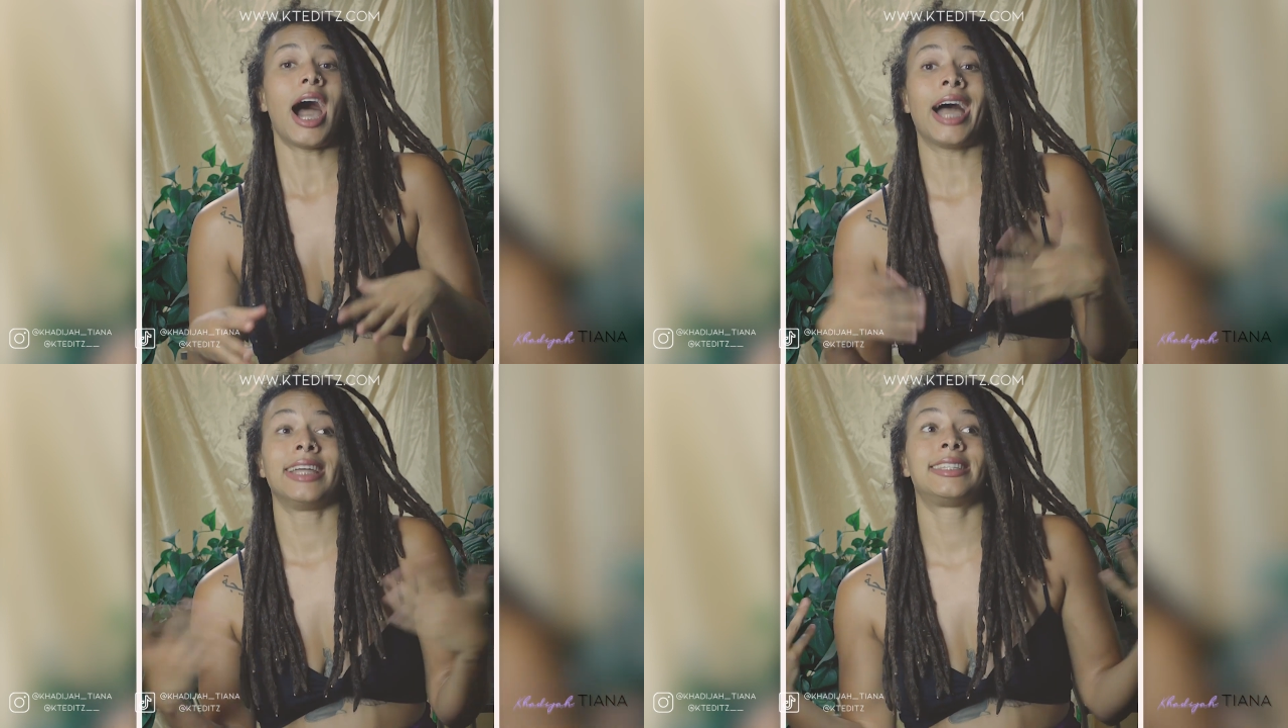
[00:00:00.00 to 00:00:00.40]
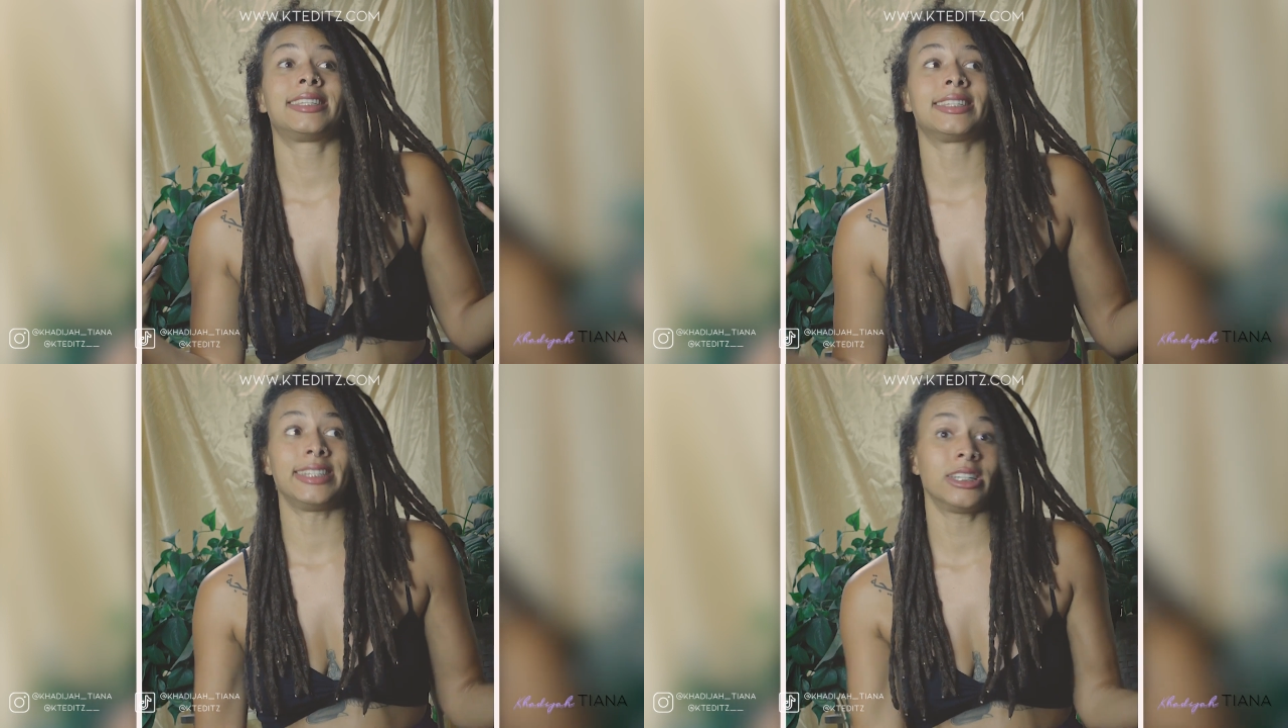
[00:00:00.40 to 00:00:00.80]
I
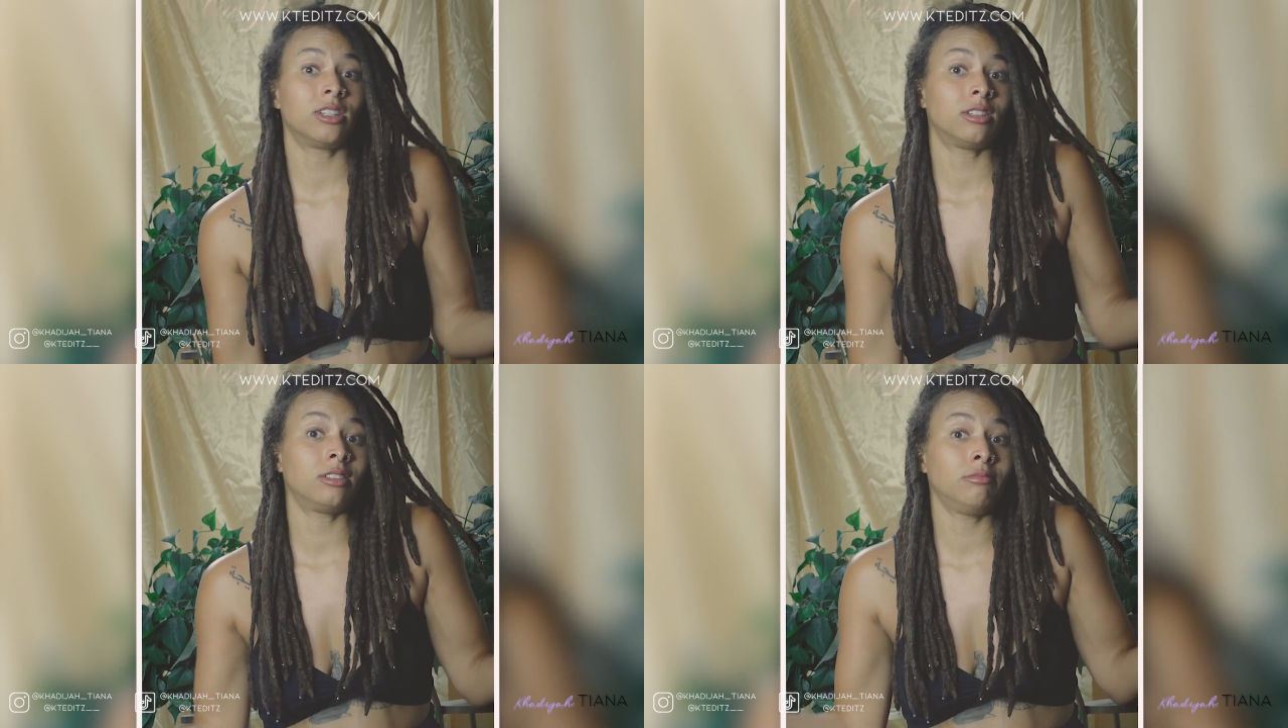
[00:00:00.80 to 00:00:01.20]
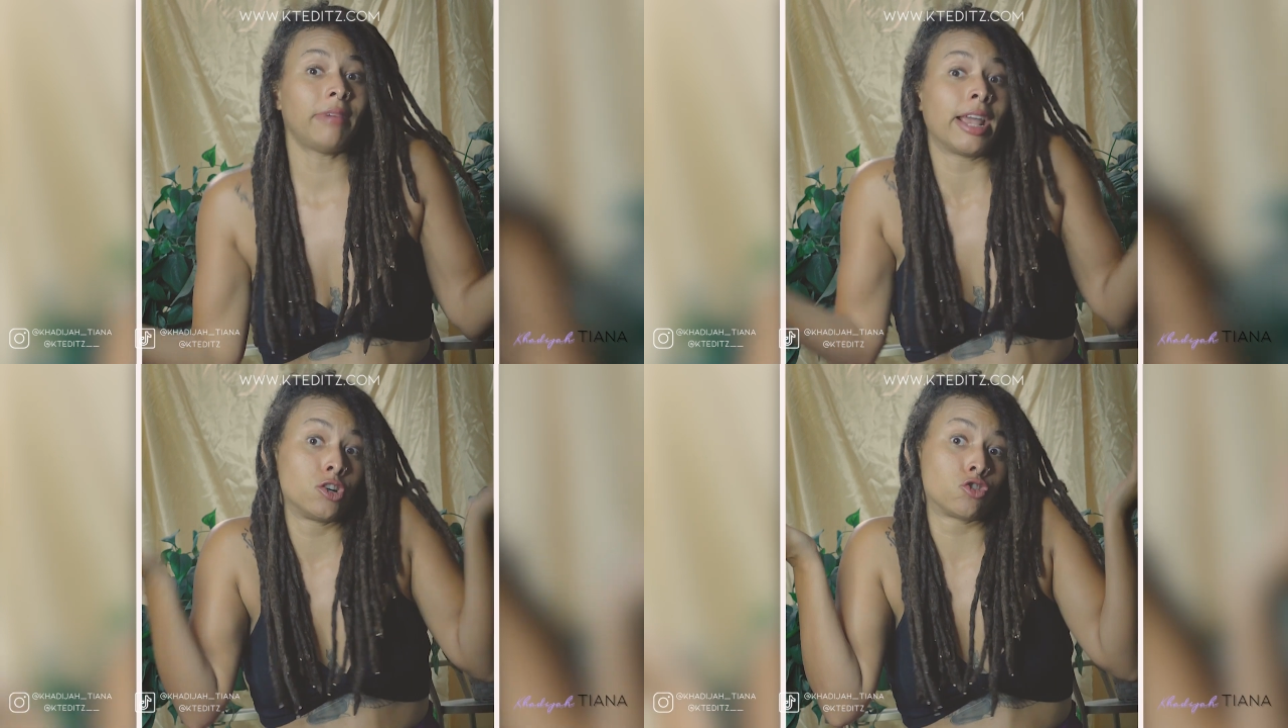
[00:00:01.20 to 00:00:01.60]
still
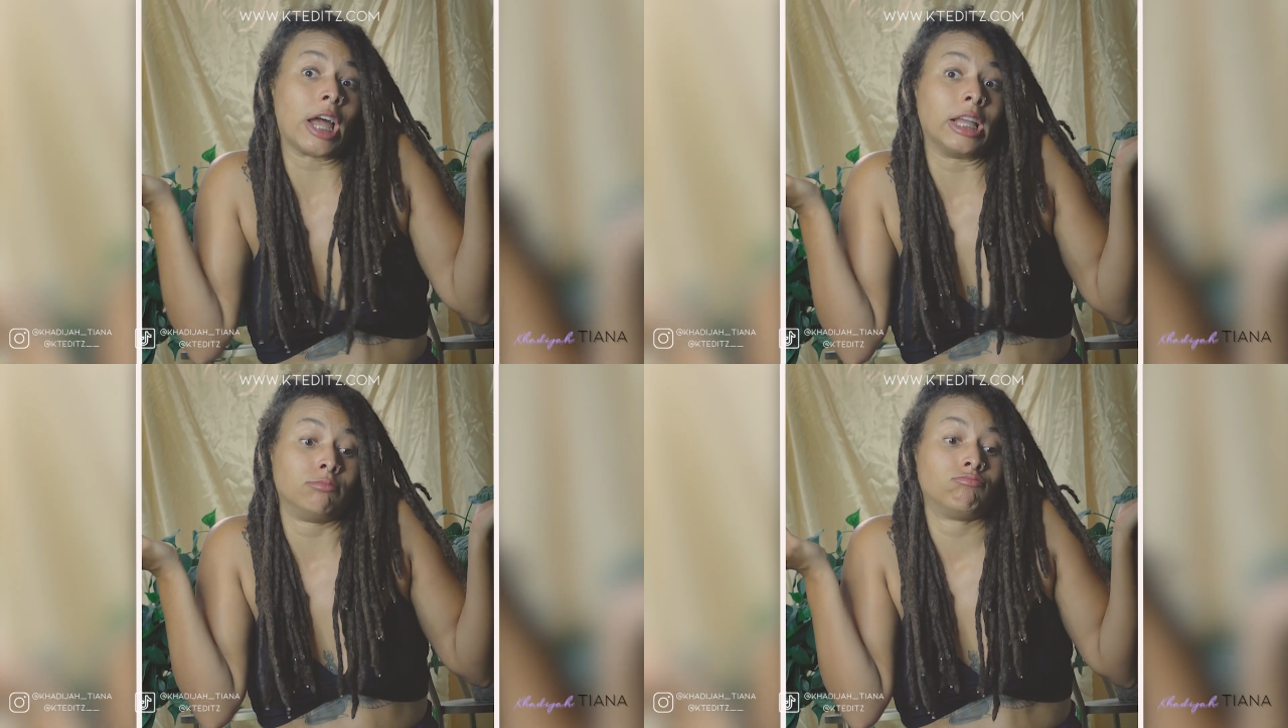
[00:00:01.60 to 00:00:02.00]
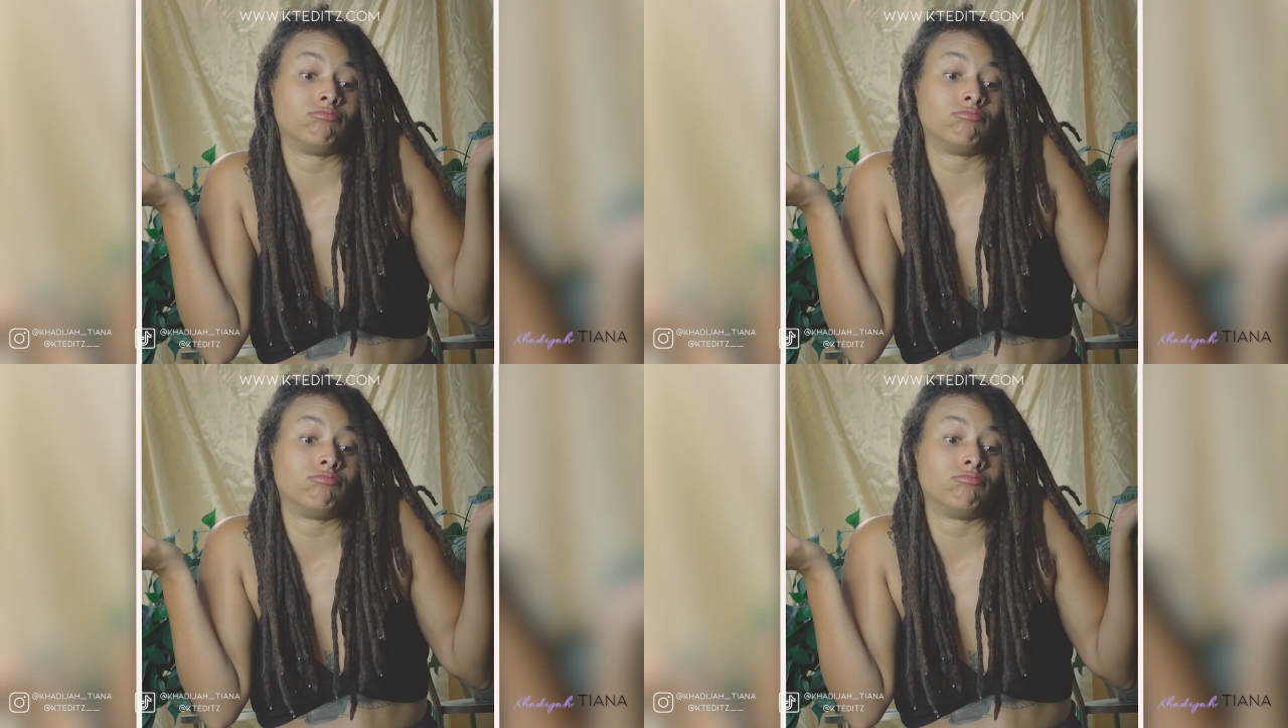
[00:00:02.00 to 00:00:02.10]
air dry.